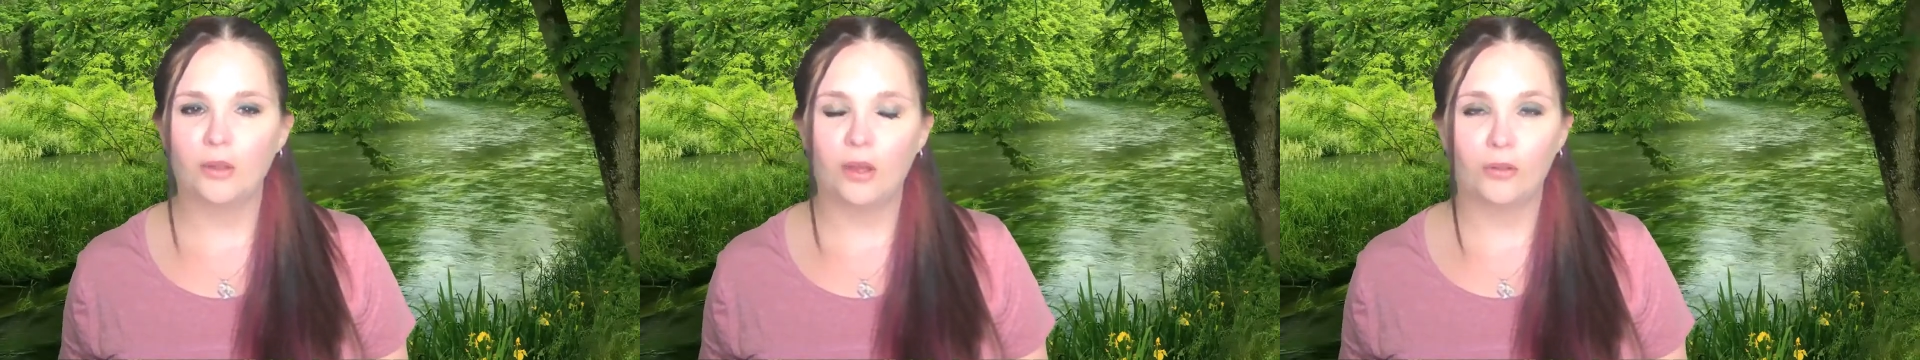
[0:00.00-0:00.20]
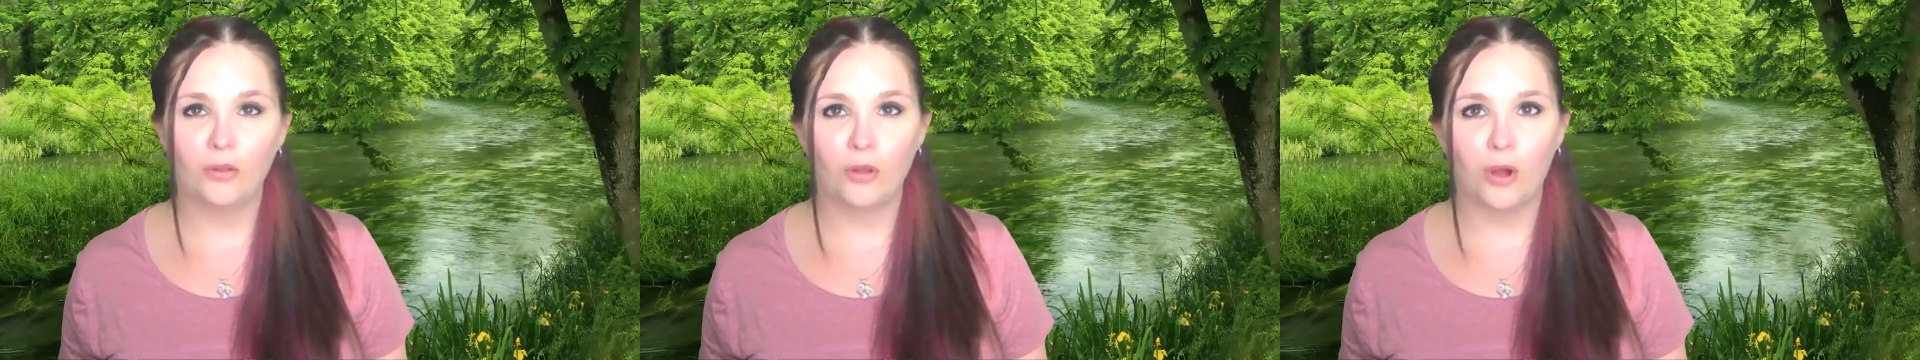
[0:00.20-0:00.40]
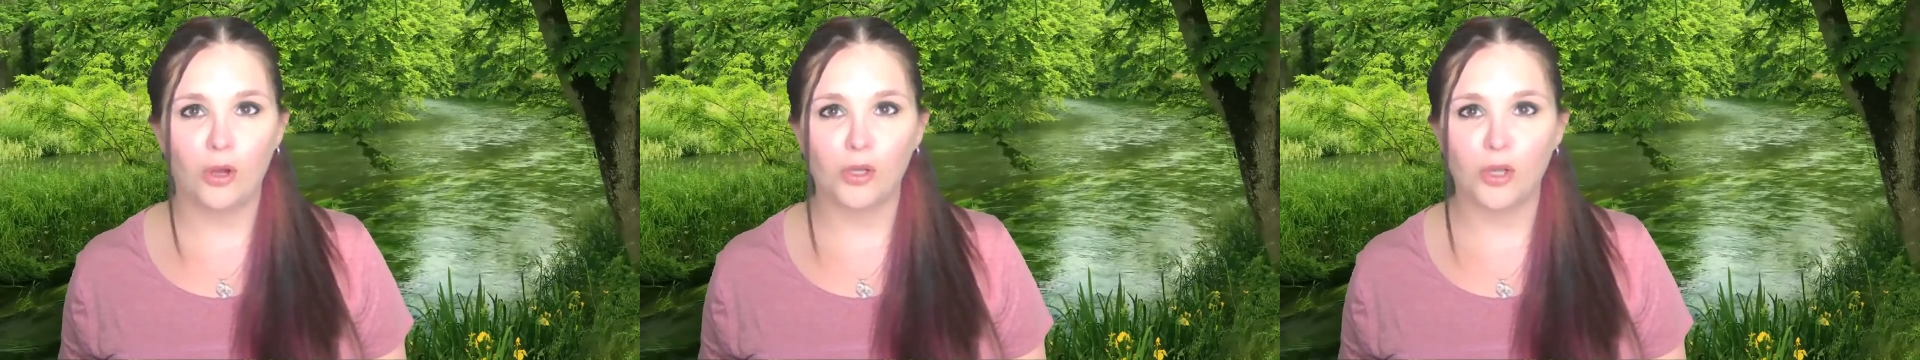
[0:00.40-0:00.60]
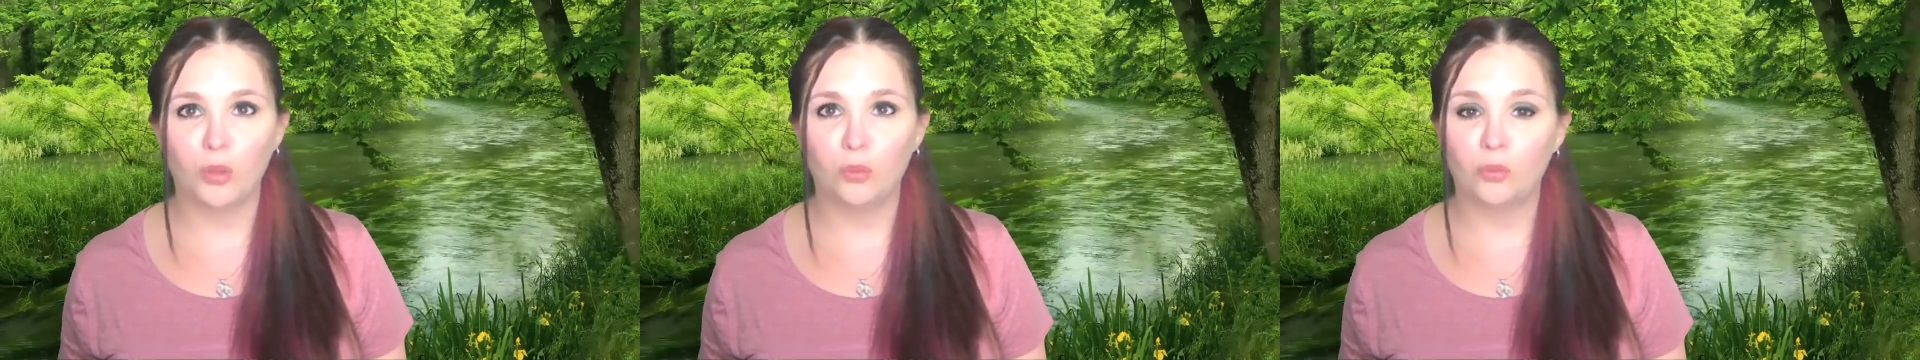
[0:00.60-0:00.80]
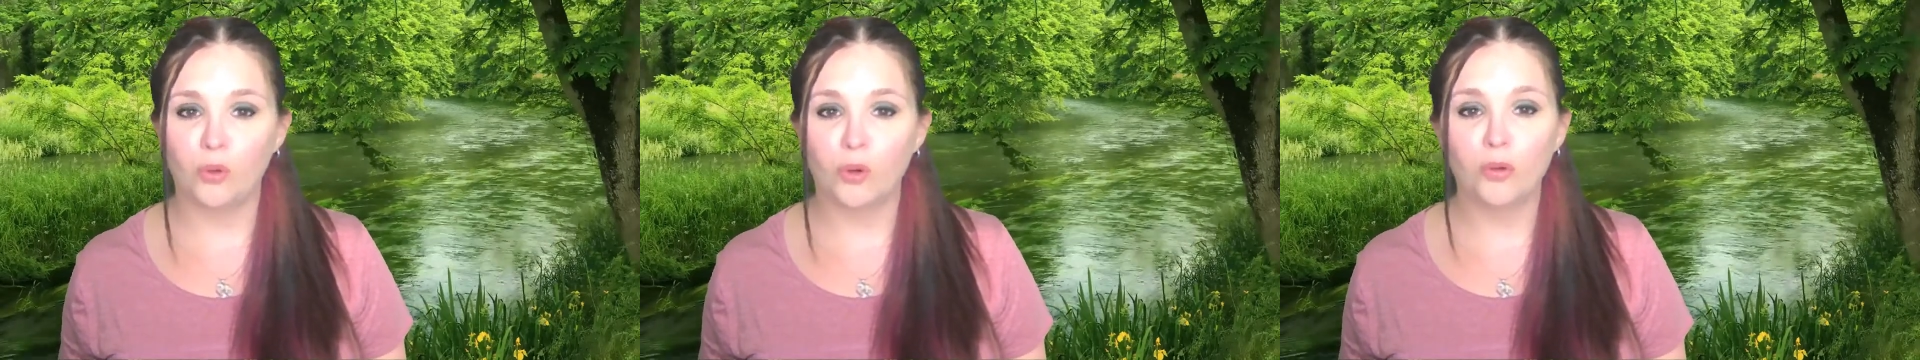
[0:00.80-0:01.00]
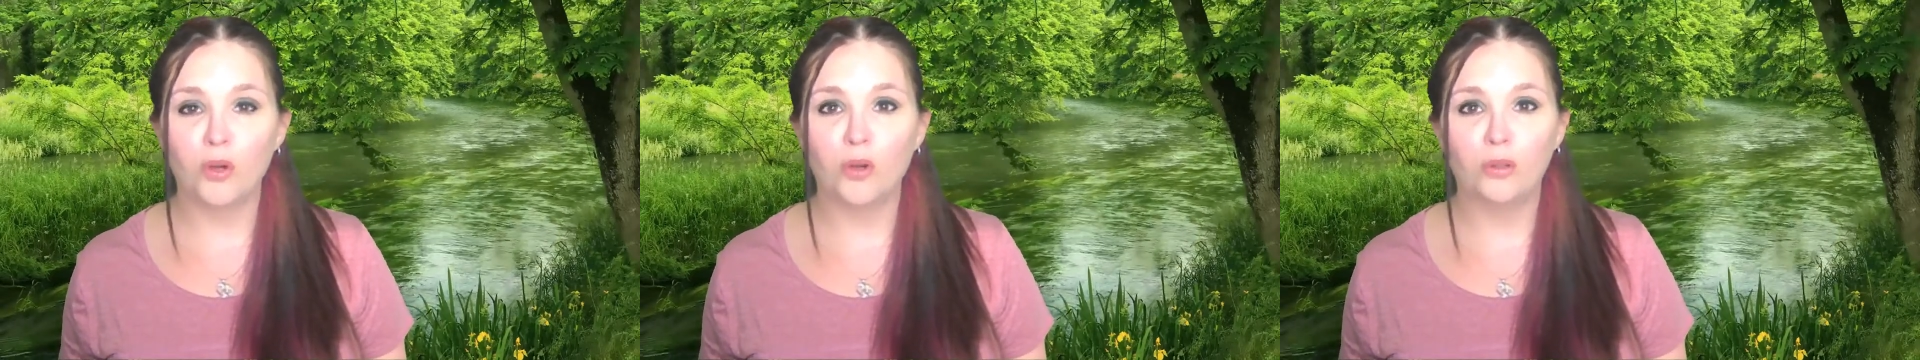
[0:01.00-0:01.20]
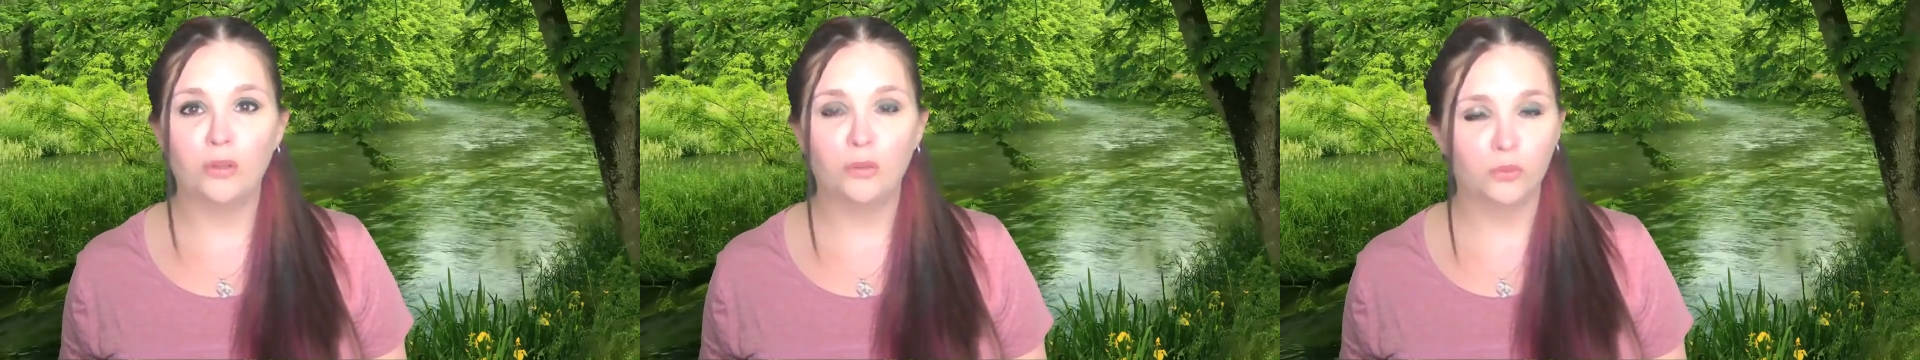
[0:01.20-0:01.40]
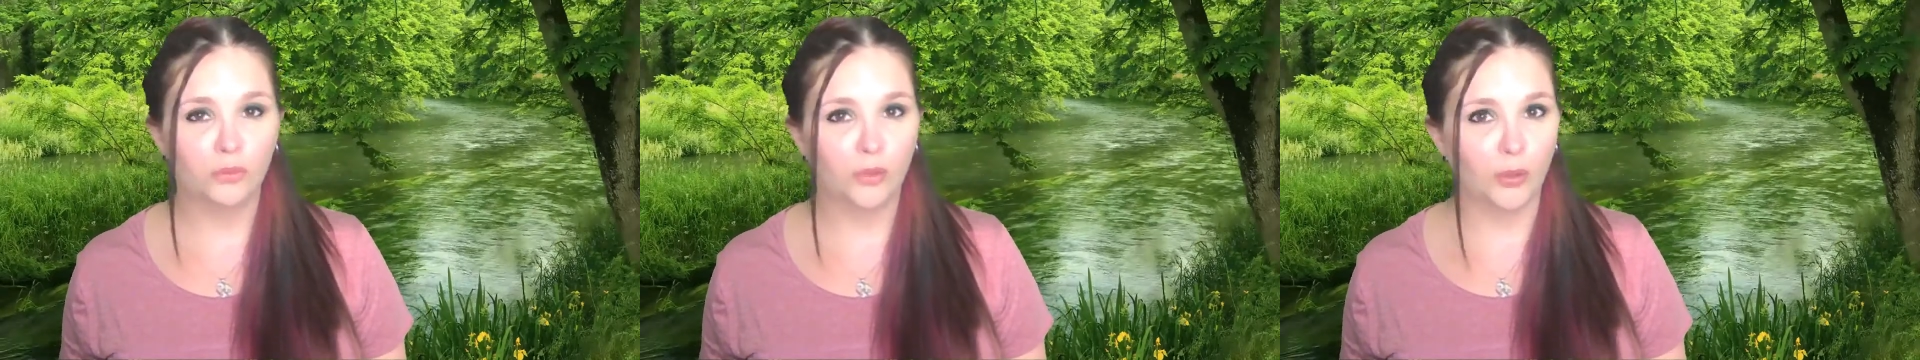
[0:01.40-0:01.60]
along rural
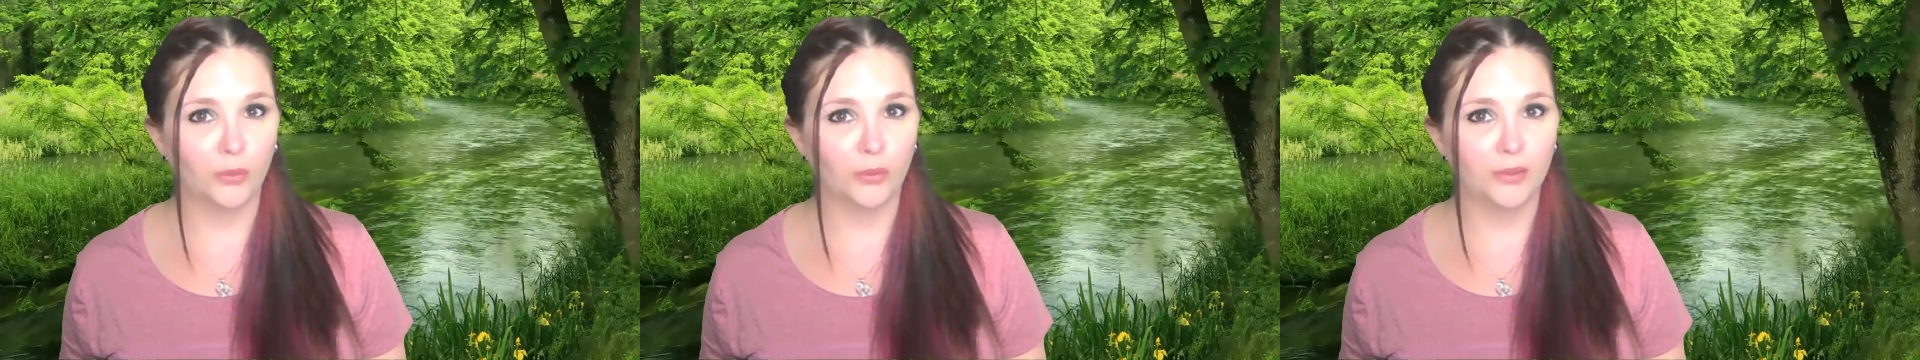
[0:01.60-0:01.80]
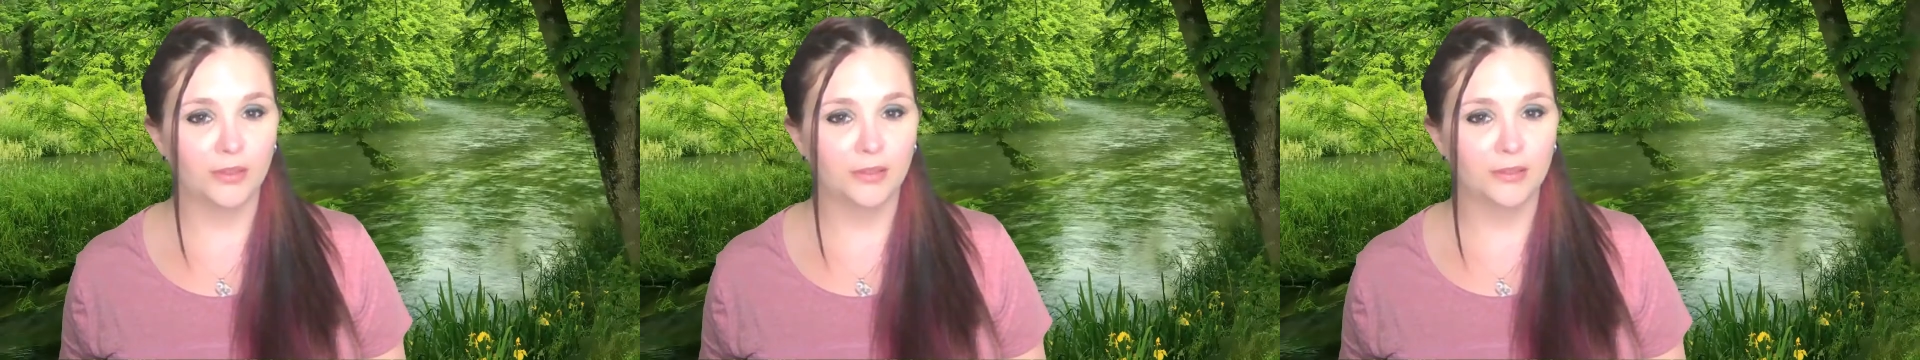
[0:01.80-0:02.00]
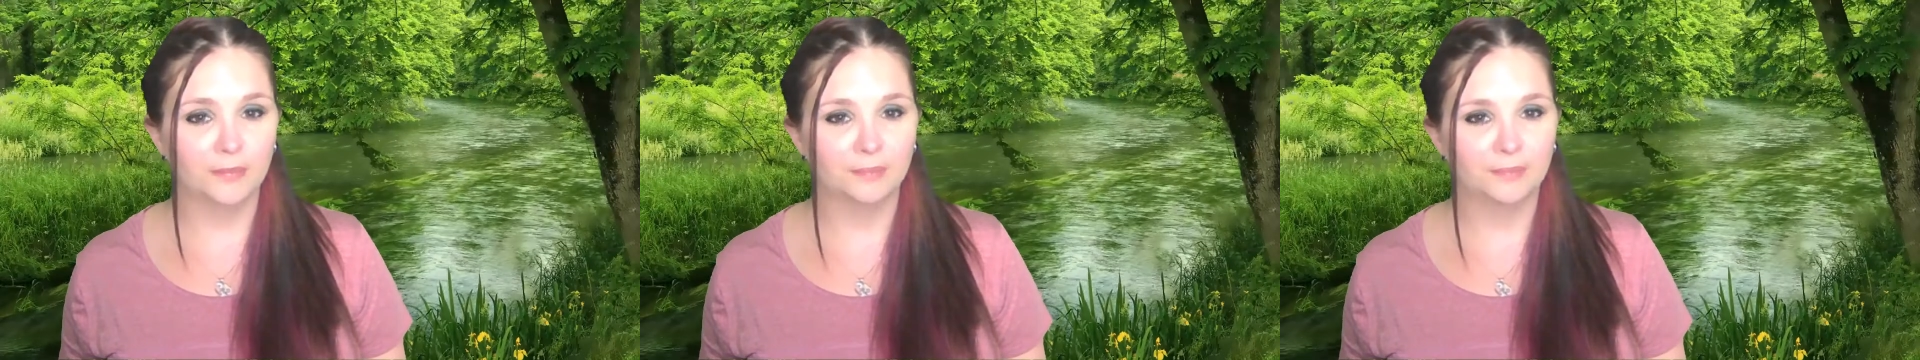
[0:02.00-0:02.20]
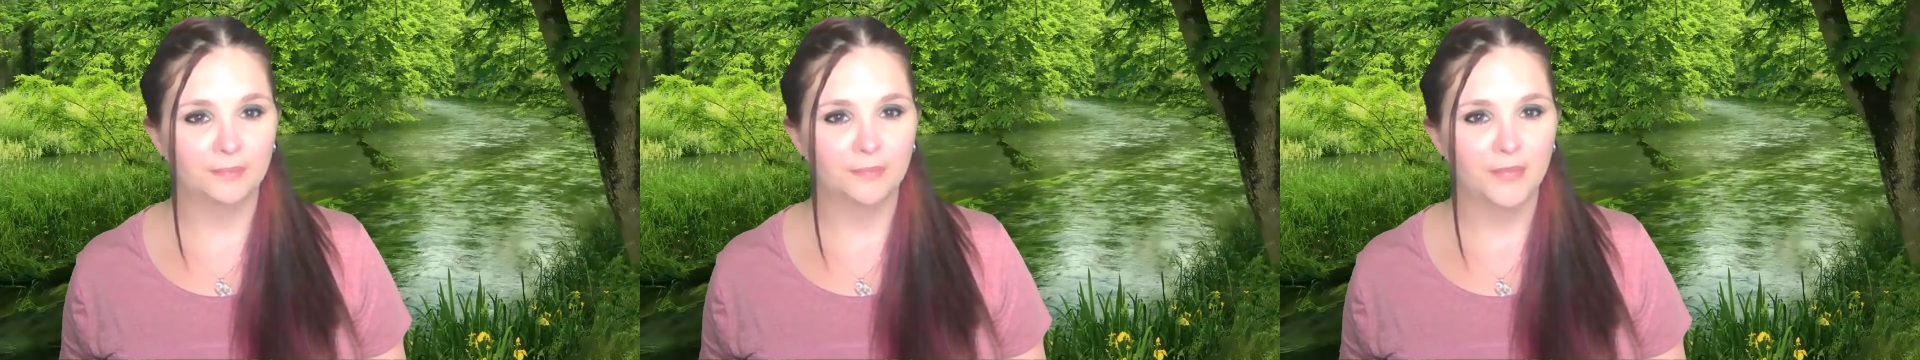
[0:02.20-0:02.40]
roads.